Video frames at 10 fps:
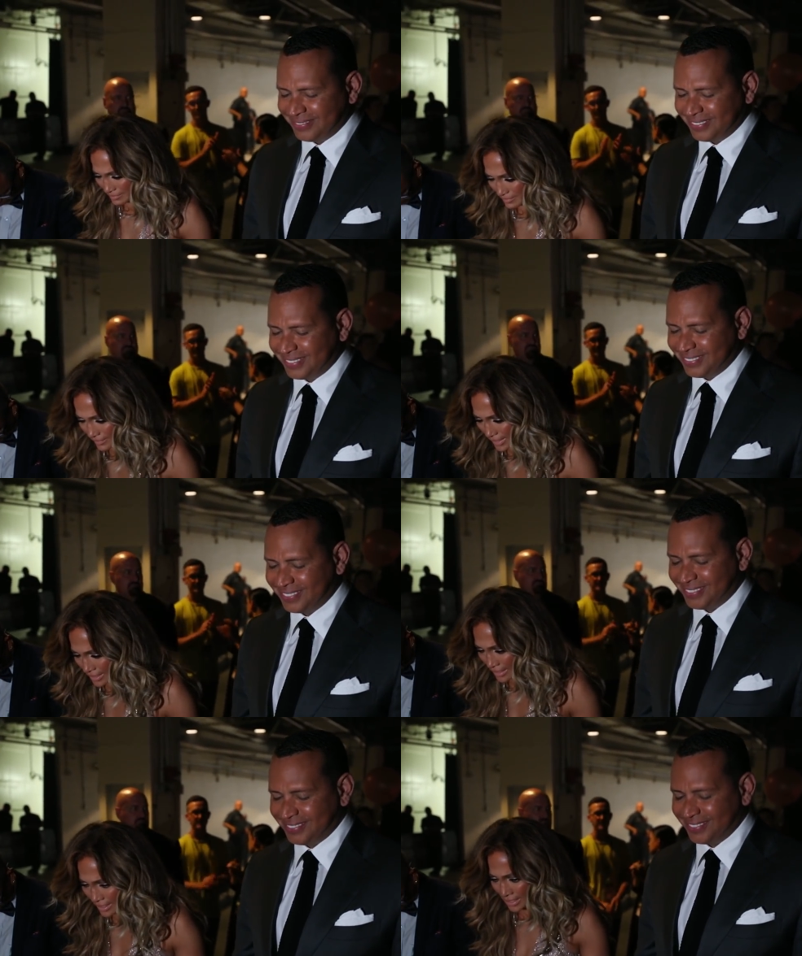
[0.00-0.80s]

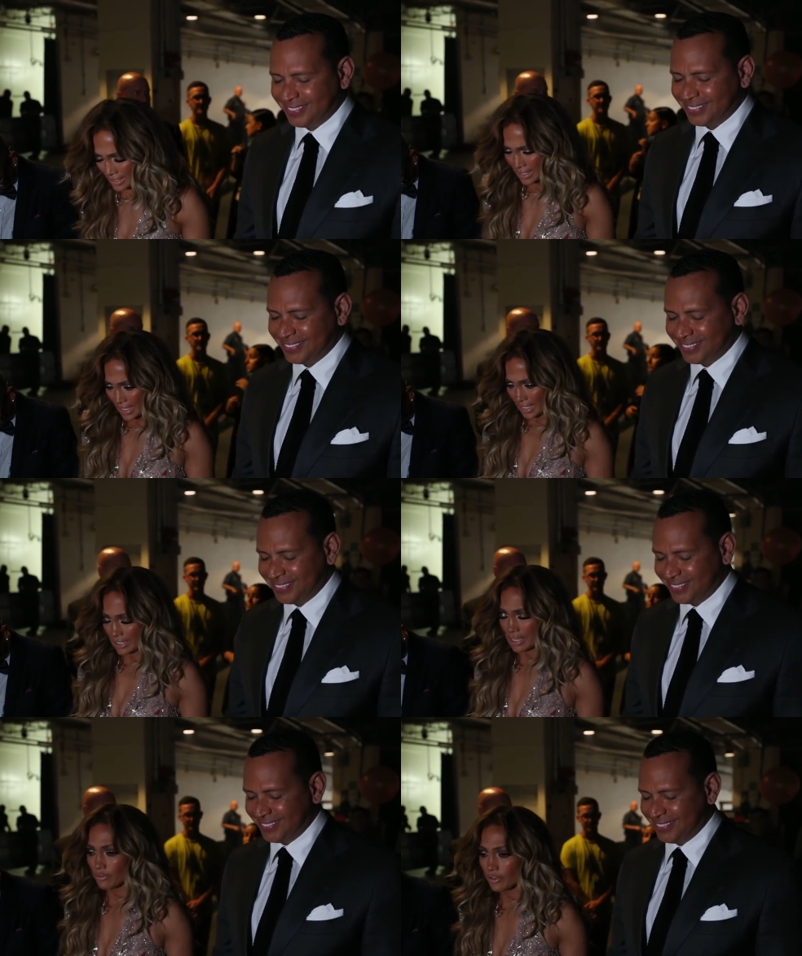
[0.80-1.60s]
Speaker 1: And
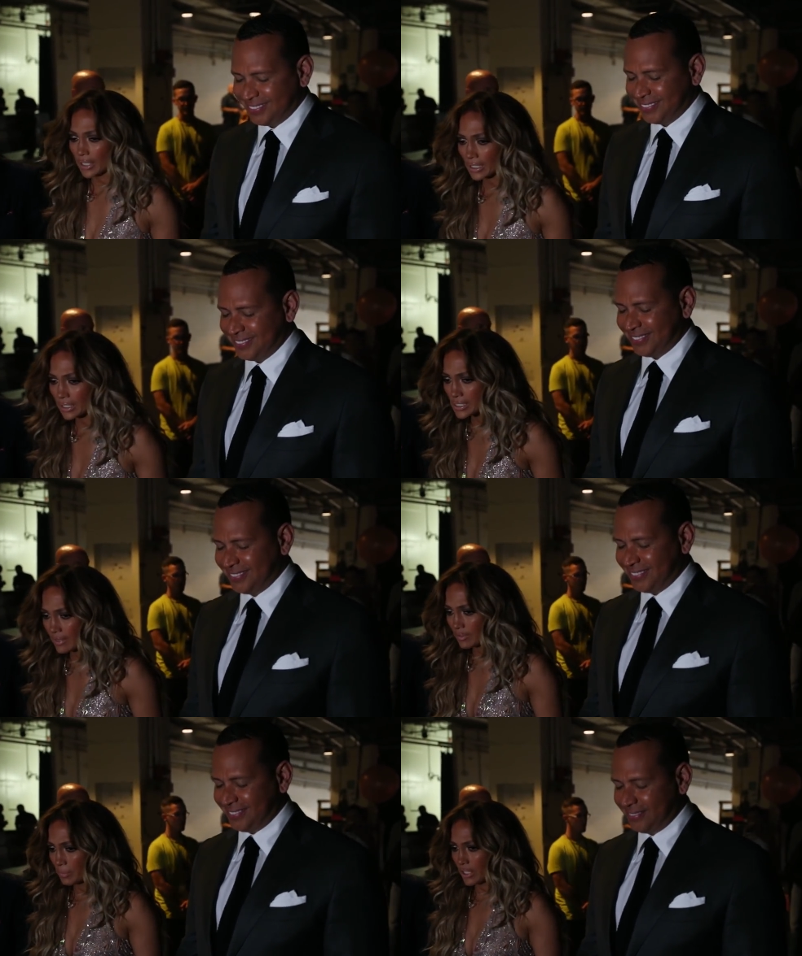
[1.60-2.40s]
thank you for letting us
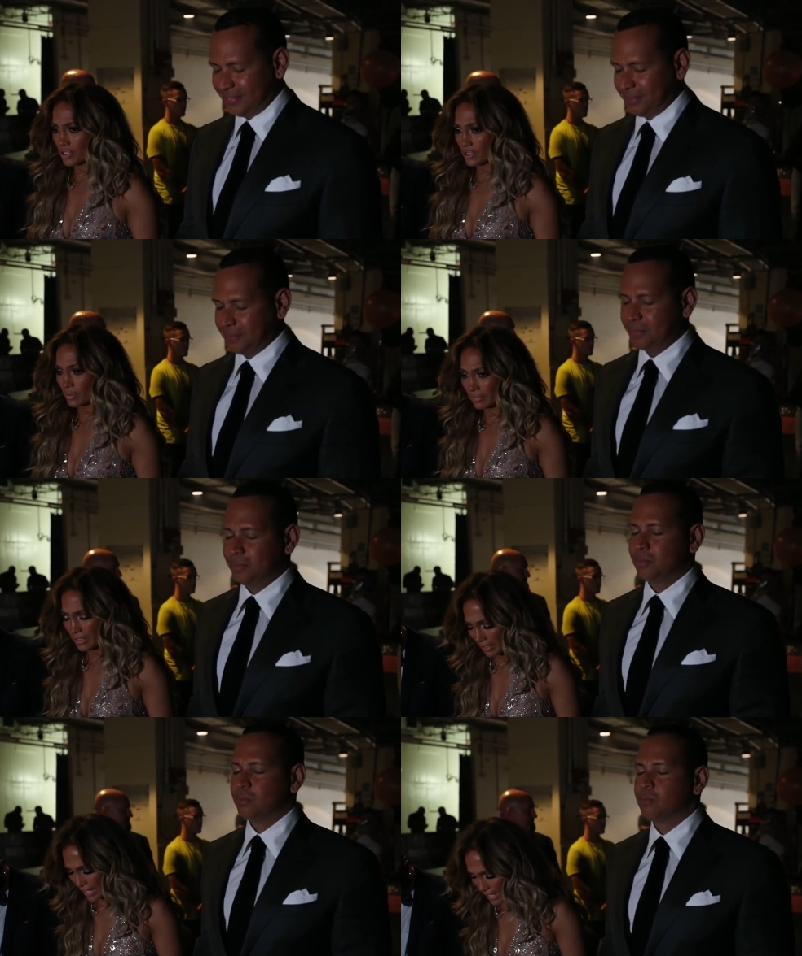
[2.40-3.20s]
have the best show we've
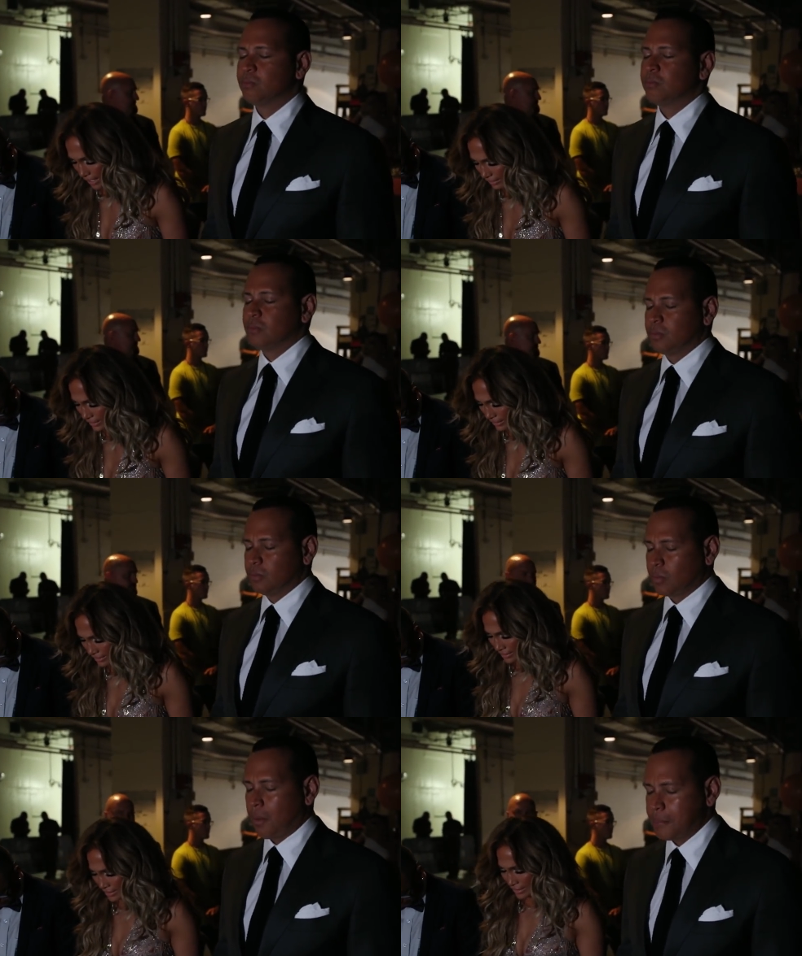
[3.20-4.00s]
ever had.
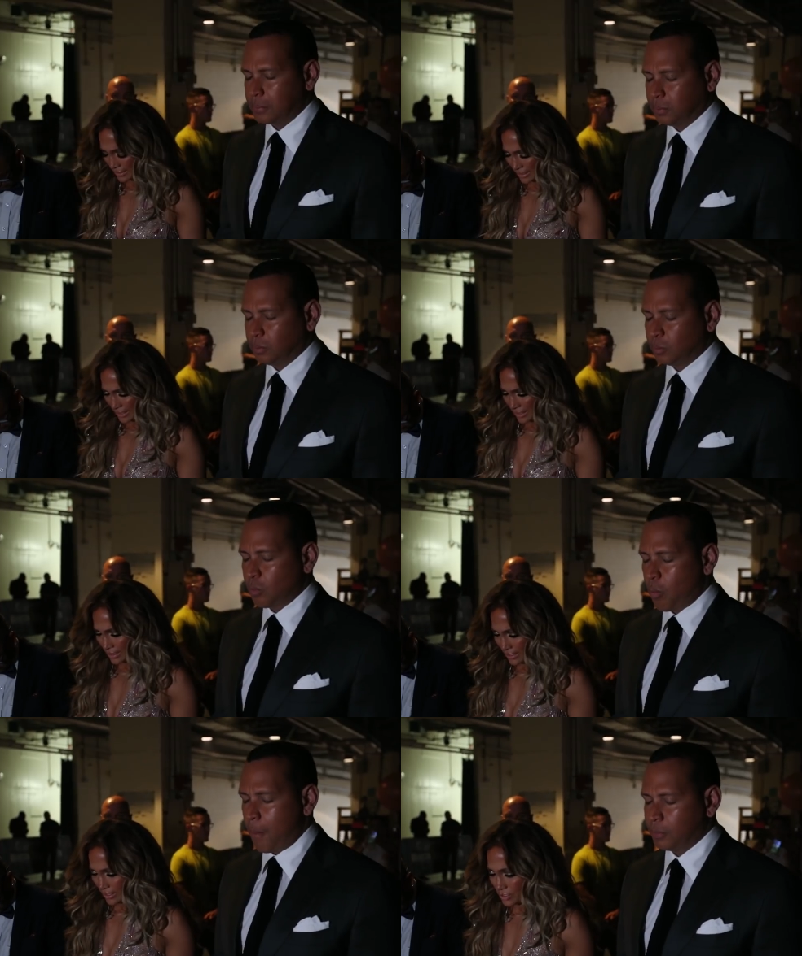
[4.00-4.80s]
Yes.
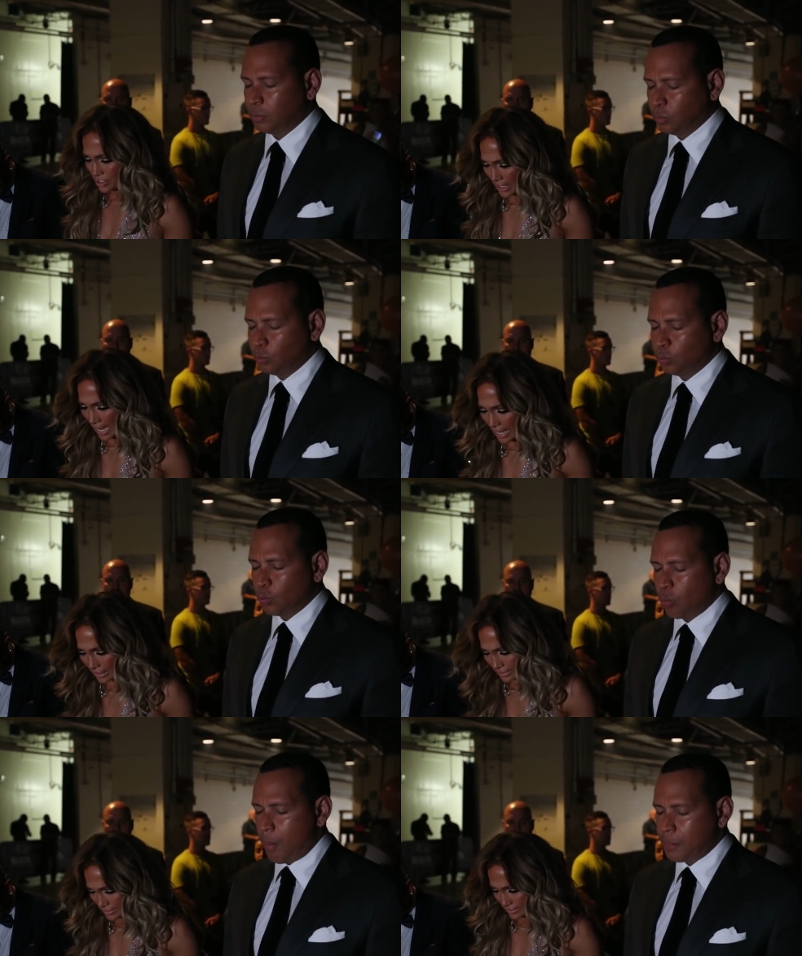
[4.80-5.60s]
Yes. Tonight,
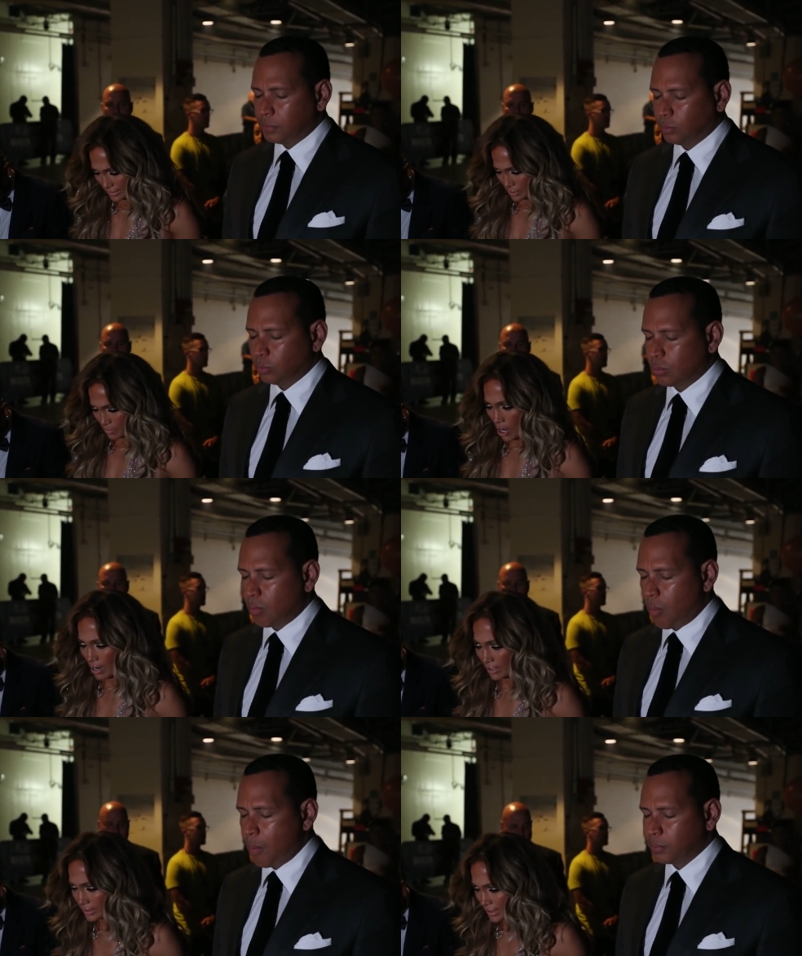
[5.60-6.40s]

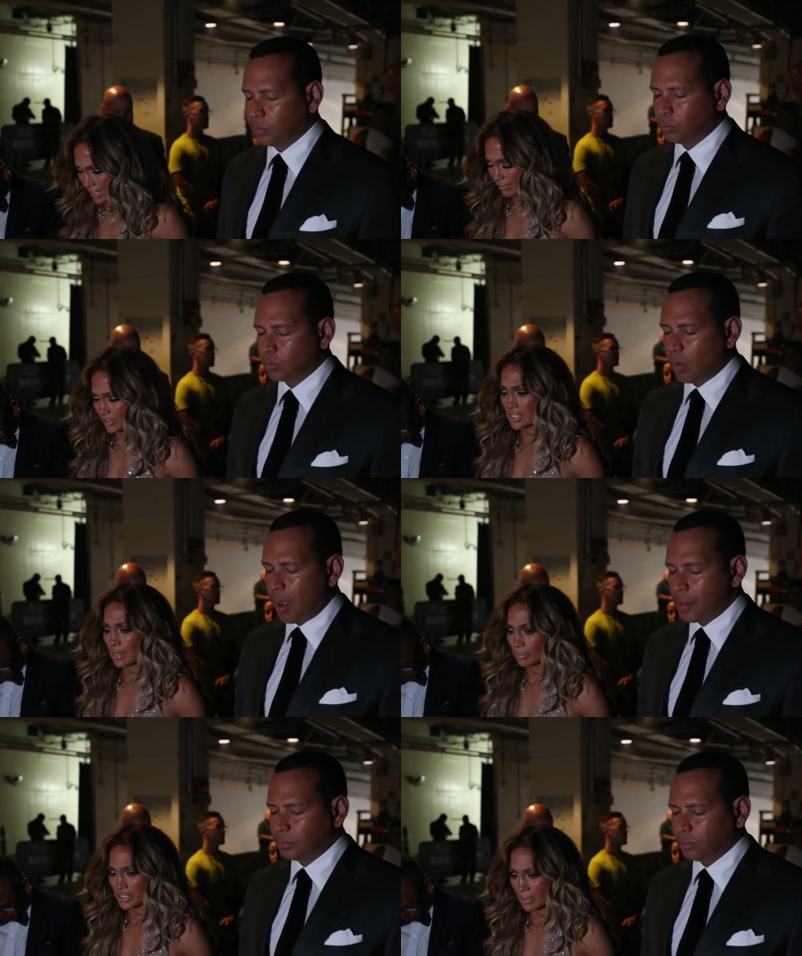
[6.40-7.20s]
tomorrow, and every
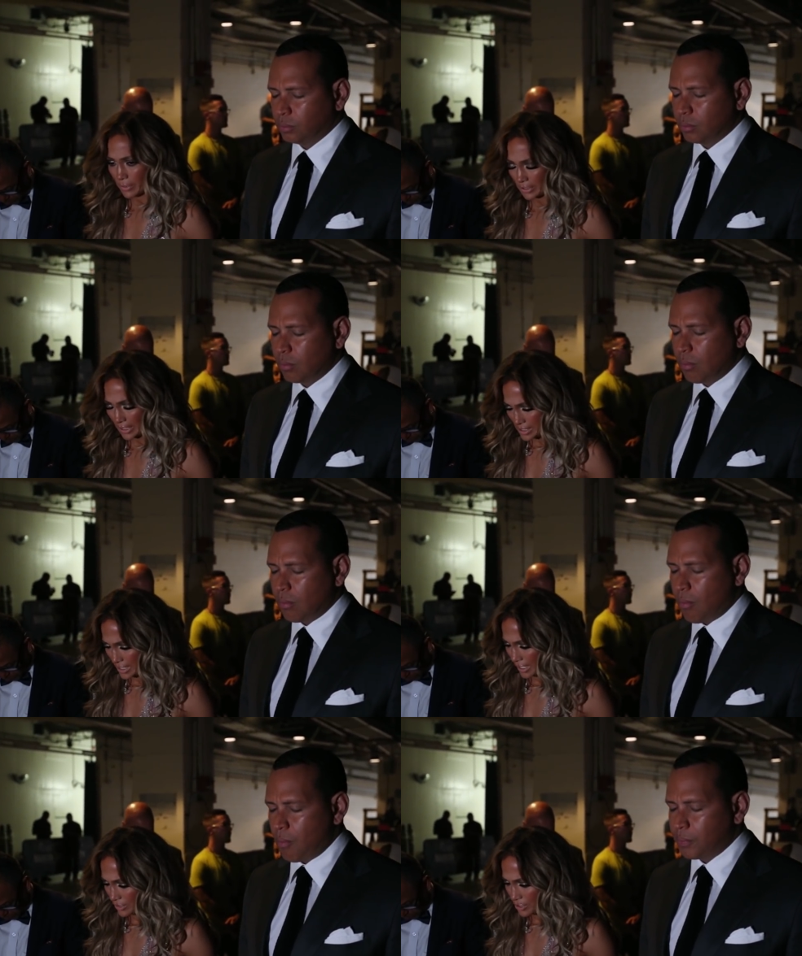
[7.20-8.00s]
time we step on that
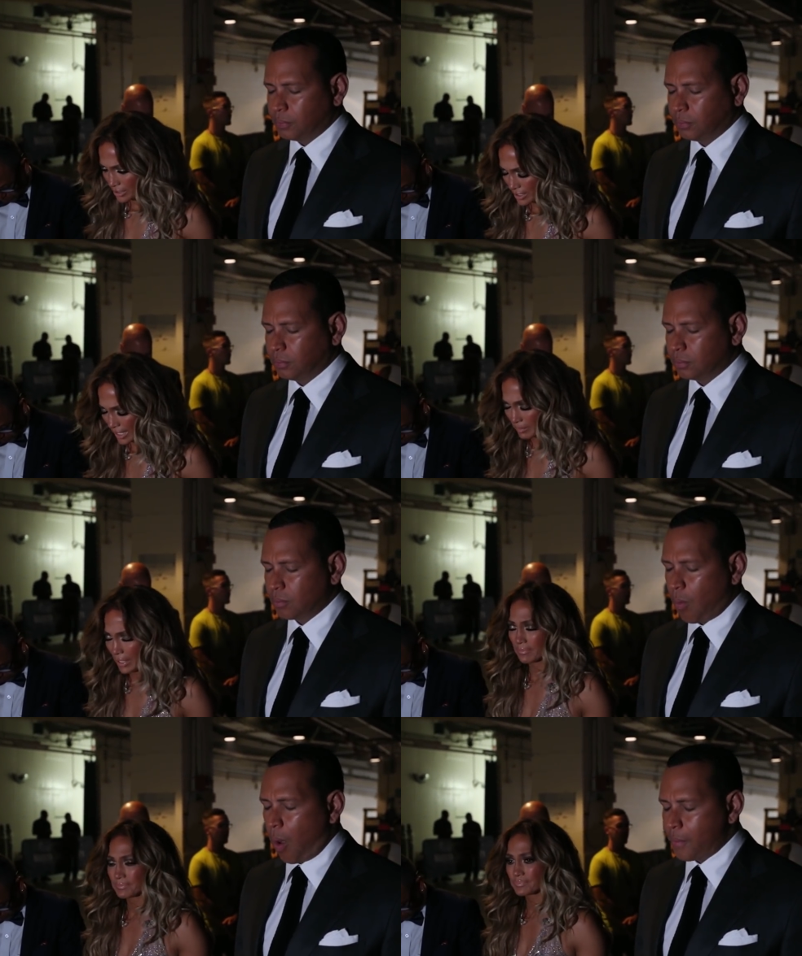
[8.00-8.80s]
stage. Amen.